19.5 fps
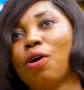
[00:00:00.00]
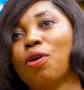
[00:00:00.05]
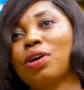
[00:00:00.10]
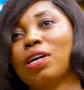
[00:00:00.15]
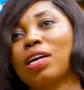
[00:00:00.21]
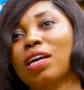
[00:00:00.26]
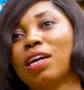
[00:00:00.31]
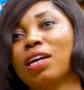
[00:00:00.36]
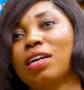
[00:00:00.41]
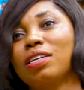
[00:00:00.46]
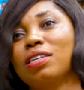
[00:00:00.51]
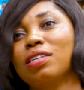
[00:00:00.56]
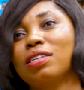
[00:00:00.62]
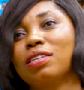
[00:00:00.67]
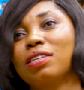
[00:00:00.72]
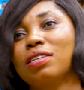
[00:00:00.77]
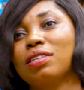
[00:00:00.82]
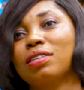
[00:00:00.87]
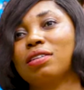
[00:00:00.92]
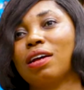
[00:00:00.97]
Okay,
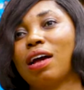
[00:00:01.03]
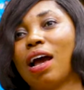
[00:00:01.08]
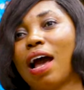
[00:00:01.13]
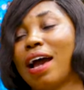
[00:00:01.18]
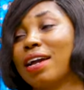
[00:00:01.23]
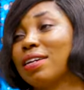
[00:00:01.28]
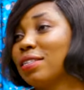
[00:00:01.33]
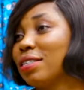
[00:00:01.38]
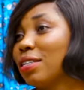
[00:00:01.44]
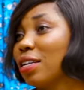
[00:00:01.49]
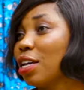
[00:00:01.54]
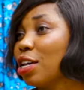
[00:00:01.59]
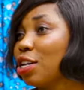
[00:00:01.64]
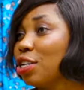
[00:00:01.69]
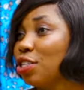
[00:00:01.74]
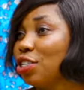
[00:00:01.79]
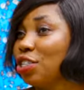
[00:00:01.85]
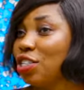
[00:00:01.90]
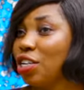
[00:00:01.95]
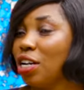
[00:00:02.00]
I sing
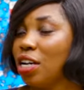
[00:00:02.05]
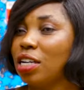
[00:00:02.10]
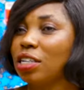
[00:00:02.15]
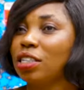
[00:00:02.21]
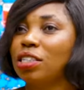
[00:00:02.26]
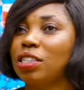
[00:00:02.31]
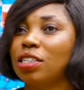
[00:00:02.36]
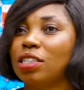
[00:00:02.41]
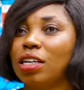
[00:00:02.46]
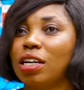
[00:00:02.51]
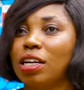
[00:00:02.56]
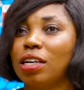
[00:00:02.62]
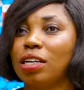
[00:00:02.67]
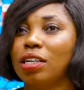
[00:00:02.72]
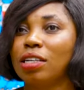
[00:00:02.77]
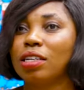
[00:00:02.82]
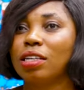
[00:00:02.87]
in church mm.